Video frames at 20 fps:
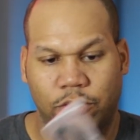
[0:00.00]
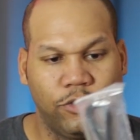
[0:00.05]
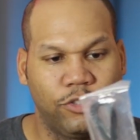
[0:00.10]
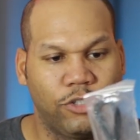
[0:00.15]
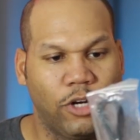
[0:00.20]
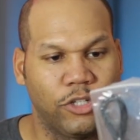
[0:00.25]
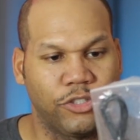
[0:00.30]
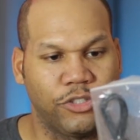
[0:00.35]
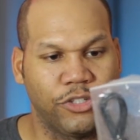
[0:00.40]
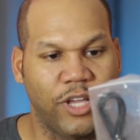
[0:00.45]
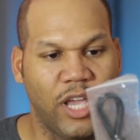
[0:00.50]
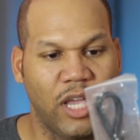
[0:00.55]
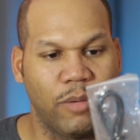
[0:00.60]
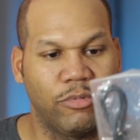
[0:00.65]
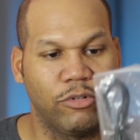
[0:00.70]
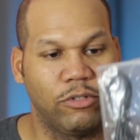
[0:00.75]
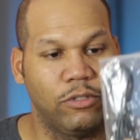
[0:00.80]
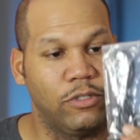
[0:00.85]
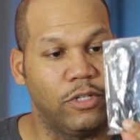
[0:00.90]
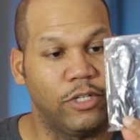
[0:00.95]
Charging
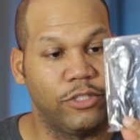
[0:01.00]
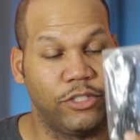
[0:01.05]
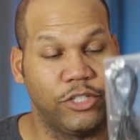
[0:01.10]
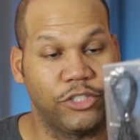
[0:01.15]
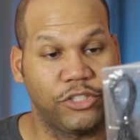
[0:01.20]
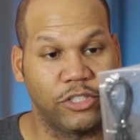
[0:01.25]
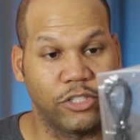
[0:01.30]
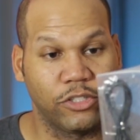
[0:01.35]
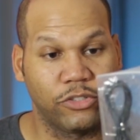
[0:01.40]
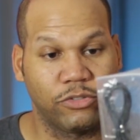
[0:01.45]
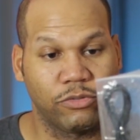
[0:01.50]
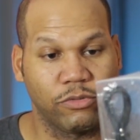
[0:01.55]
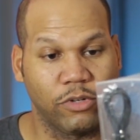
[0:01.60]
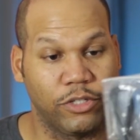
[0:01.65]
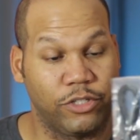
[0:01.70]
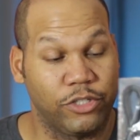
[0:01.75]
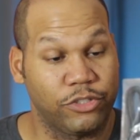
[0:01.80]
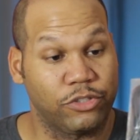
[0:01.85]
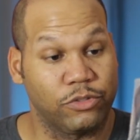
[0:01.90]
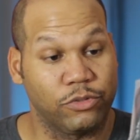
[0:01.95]
cable,
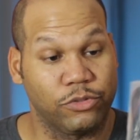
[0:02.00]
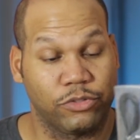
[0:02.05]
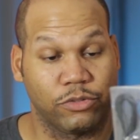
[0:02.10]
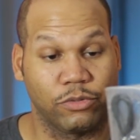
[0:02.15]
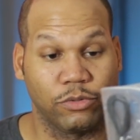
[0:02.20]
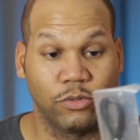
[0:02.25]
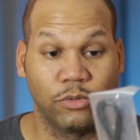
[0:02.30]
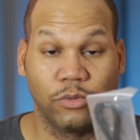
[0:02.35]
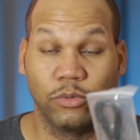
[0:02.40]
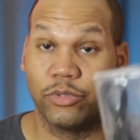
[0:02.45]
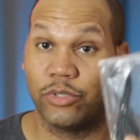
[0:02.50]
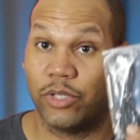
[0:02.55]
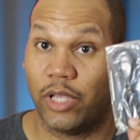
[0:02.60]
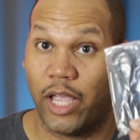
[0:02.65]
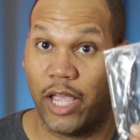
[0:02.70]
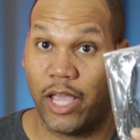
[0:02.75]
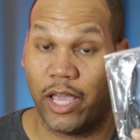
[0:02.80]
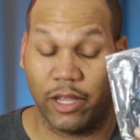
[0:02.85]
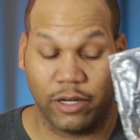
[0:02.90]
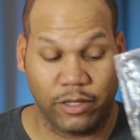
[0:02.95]
additional screws,
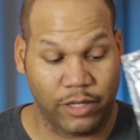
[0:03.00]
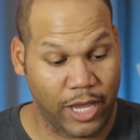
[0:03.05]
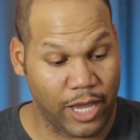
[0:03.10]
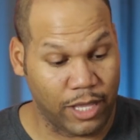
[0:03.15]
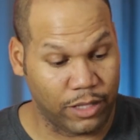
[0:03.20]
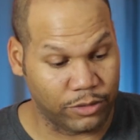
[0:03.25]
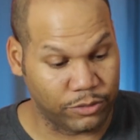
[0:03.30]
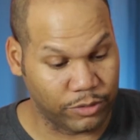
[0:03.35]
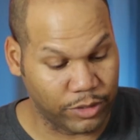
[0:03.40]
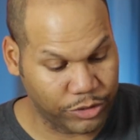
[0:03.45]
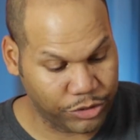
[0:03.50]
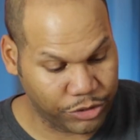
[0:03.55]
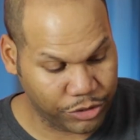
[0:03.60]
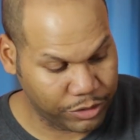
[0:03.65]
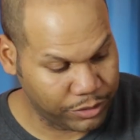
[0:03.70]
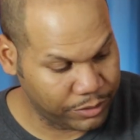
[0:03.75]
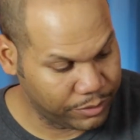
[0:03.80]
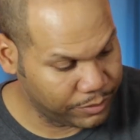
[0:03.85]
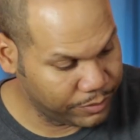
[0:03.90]
and Allen wrench.